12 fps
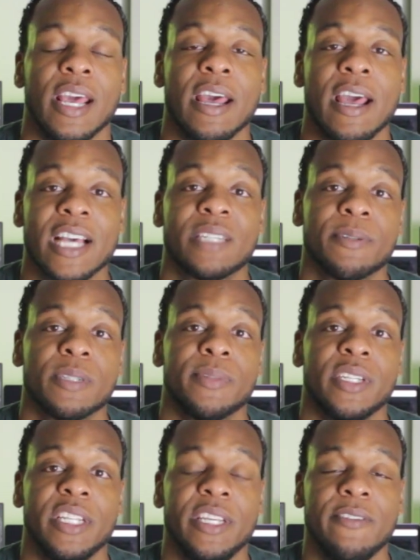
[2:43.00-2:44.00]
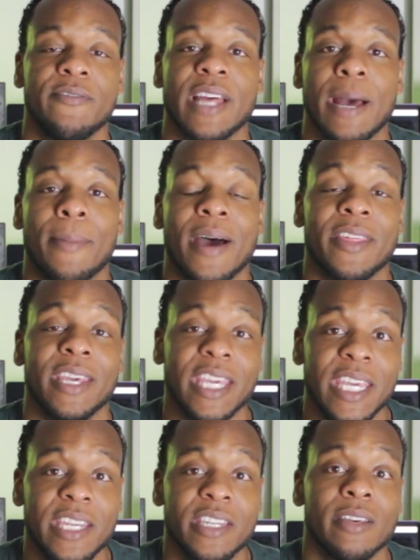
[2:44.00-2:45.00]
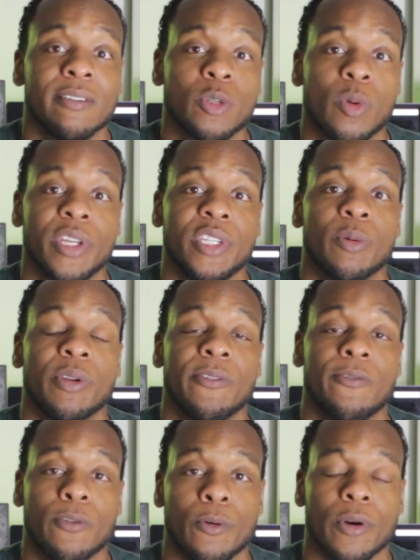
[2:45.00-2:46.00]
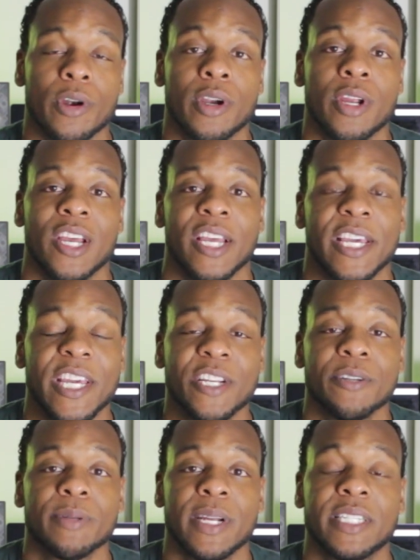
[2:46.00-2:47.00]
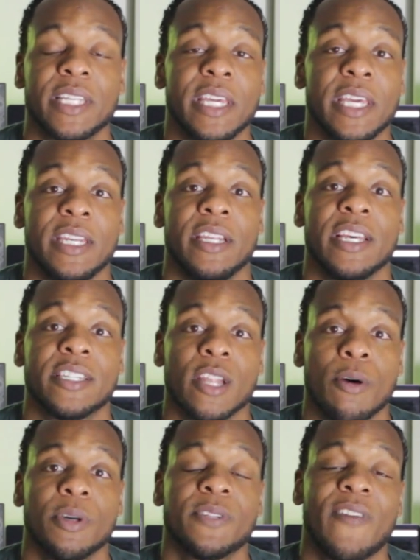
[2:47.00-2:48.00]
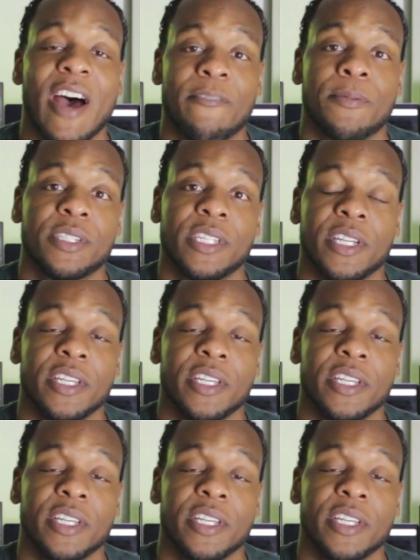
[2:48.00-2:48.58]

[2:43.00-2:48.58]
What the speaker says: Experts believe that by the end of 2024, interest rates can get as low as 5%